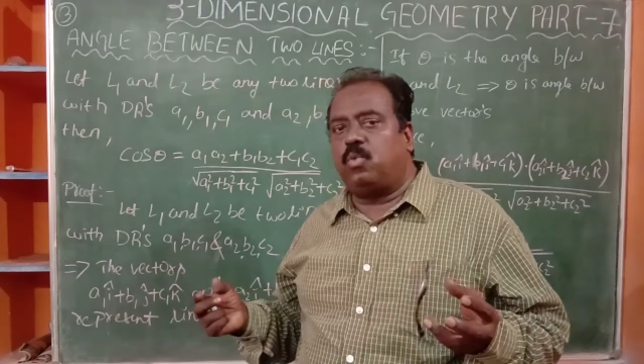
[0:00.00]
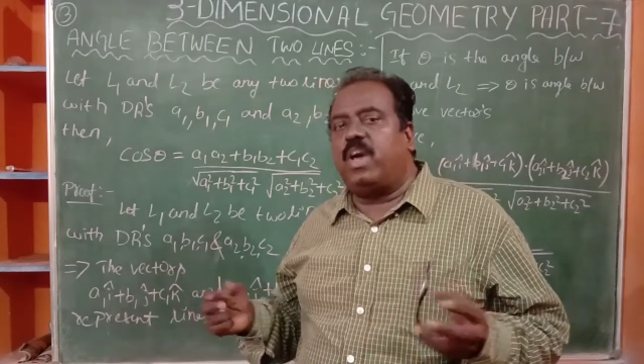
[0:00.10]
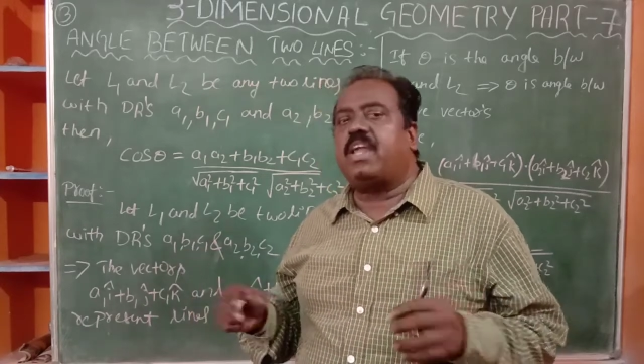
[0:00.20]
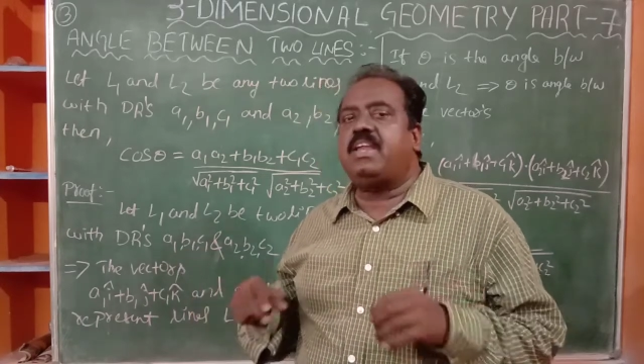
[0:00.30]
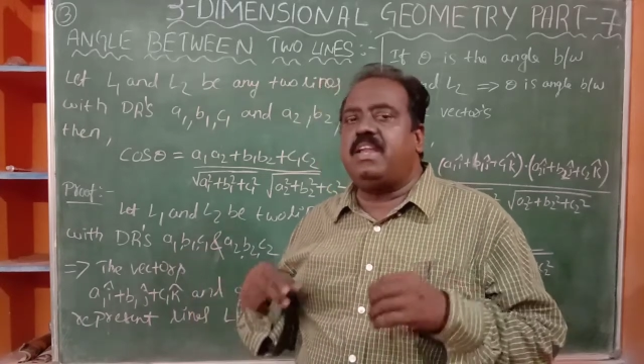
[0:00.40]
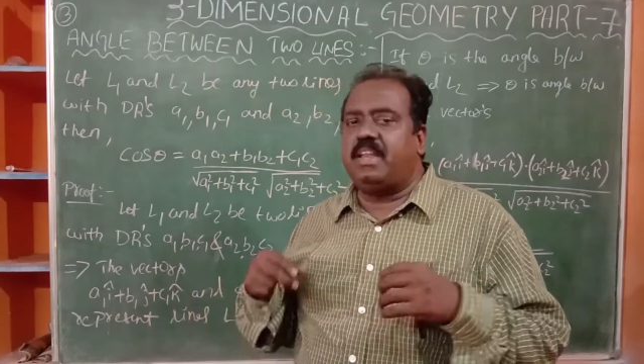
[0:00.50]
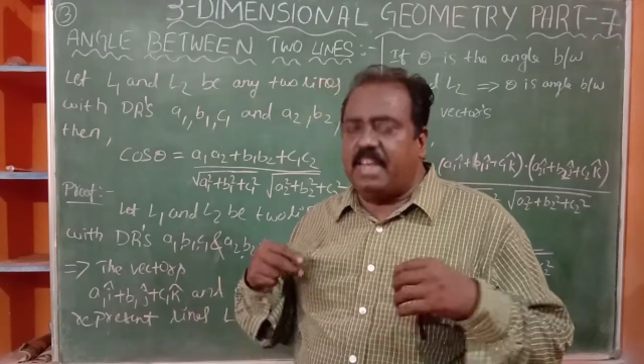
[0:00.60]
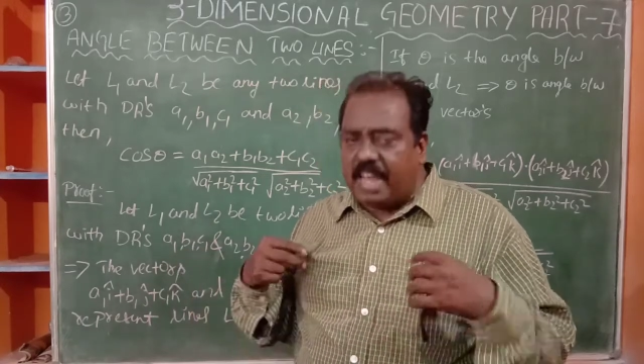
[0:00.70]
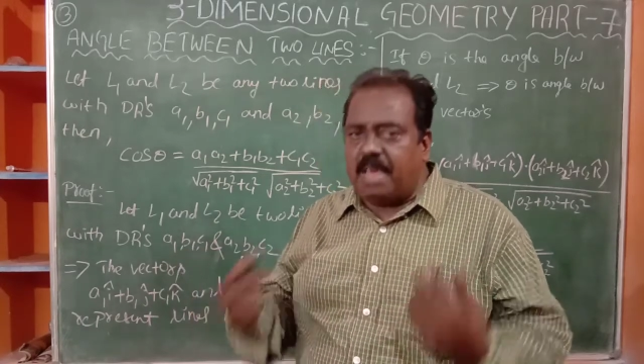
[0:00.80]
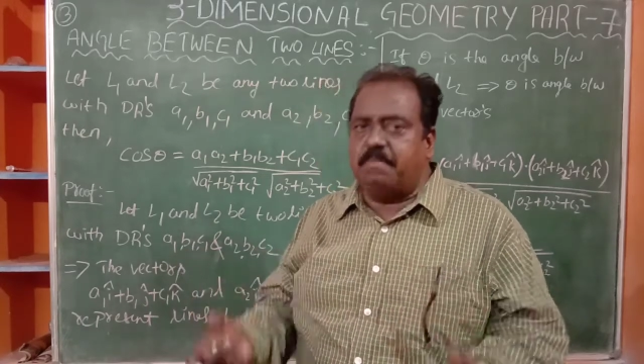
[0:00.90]
We are
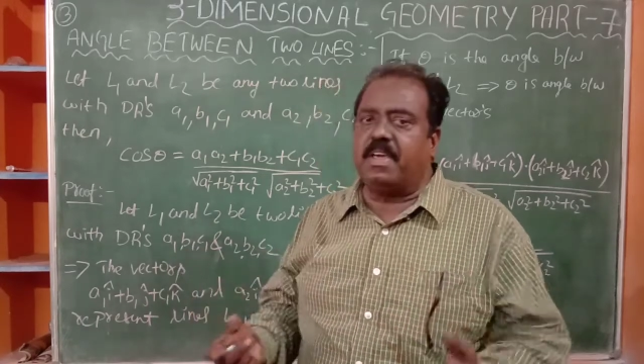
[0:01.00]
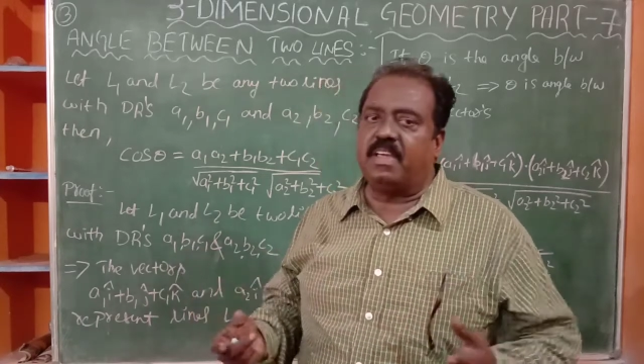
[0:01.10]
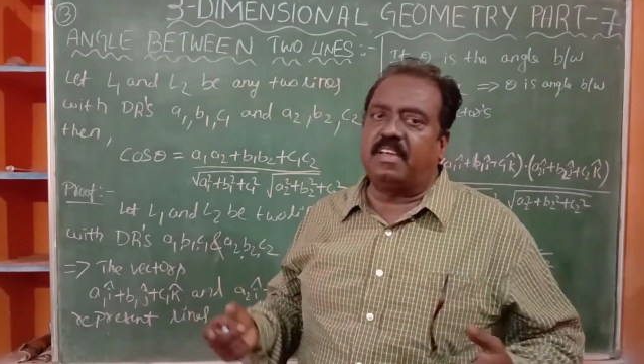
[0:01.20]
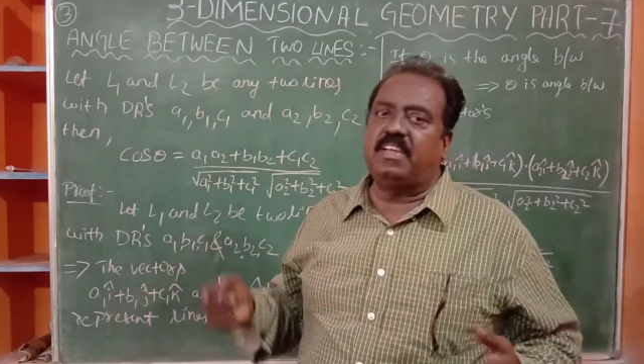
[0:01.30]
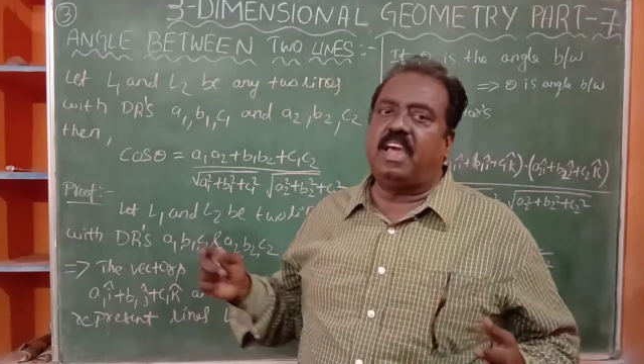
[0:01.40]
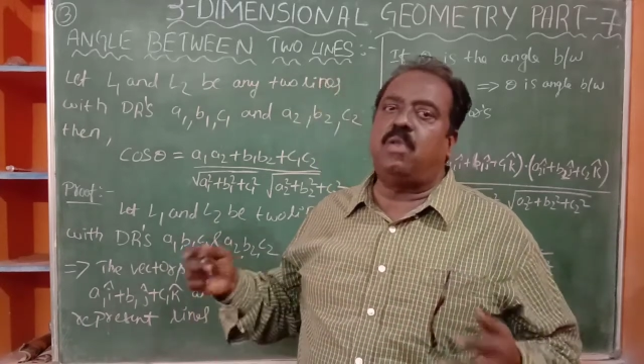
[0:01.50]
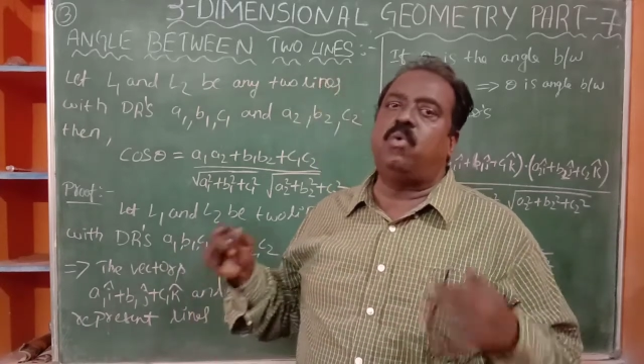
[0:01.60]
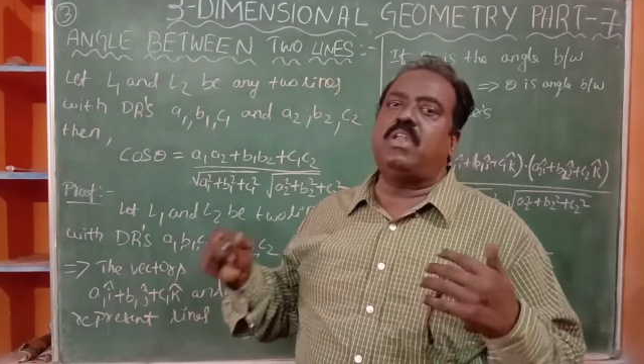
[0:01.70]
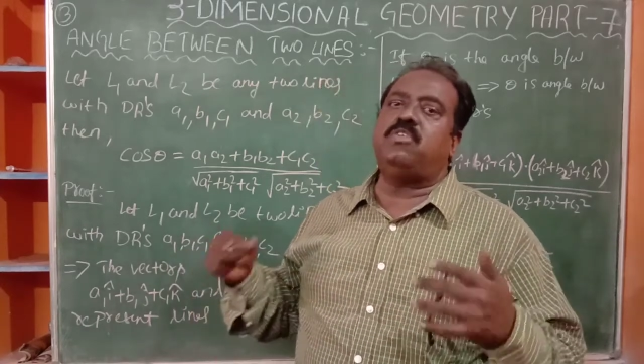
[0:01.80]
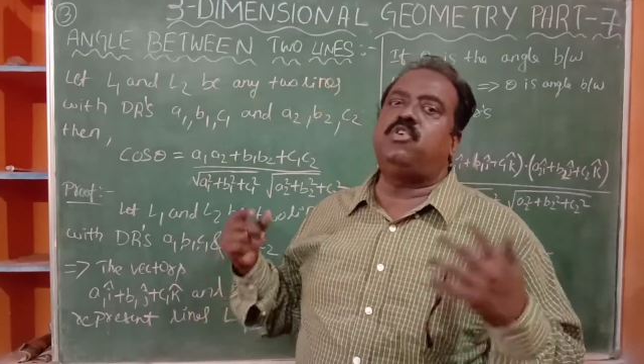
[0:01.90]
naming
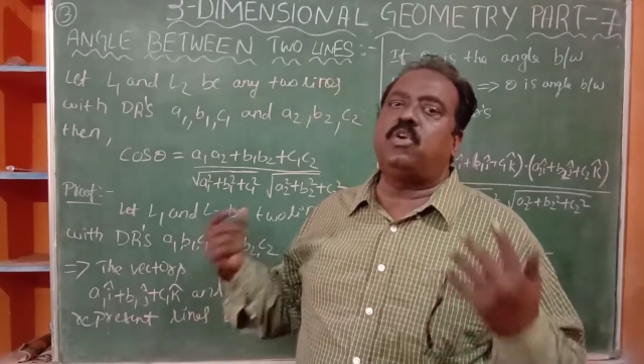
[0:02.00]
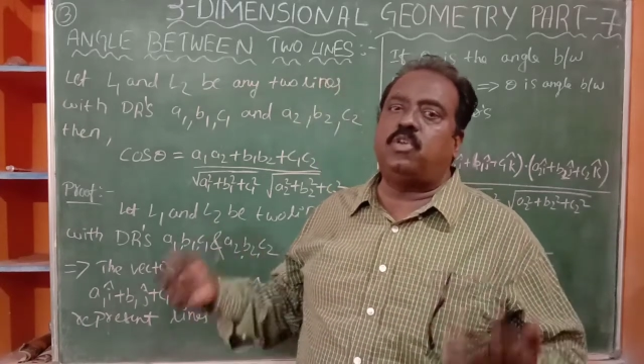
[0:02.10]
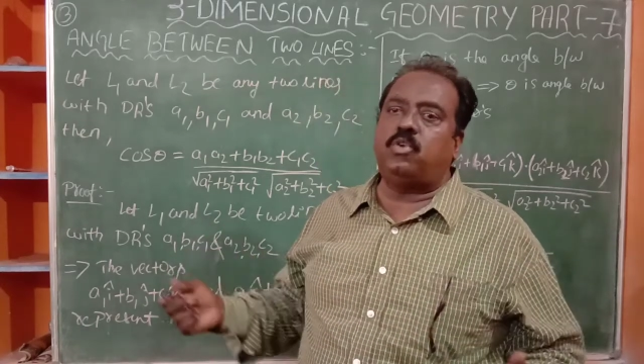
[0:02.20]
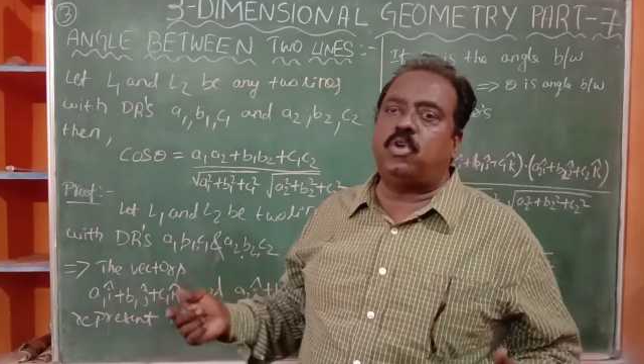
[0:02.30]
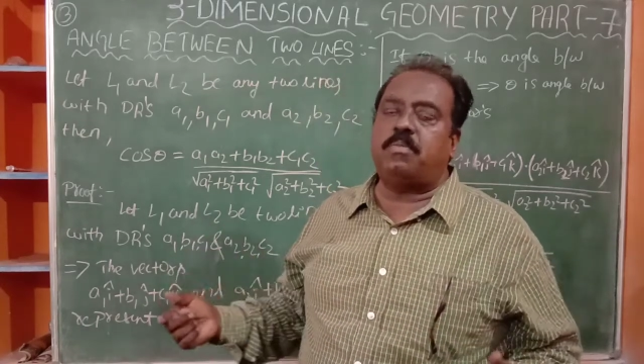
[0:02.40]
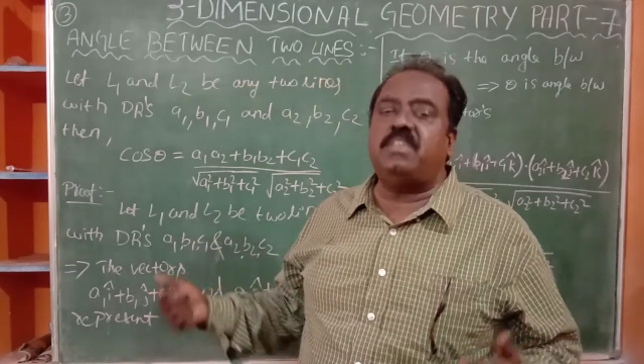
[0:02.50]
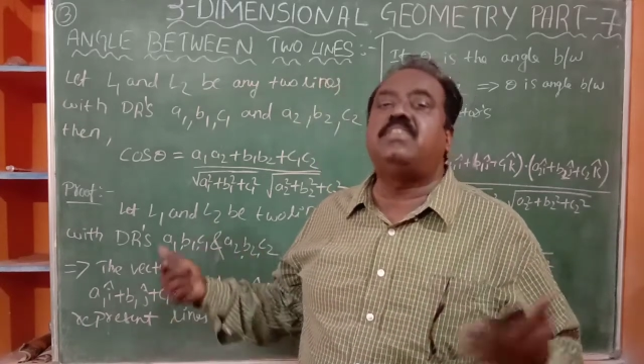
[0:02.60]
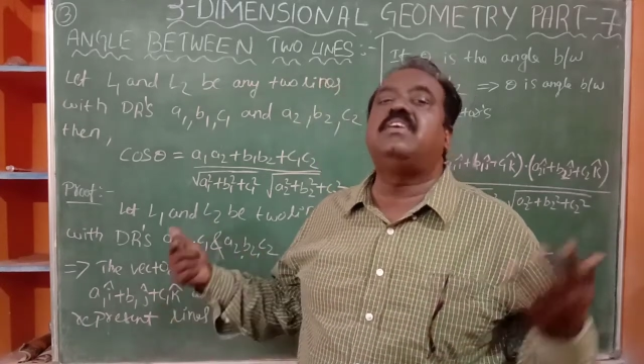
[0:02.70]
L1 is equal to 0 means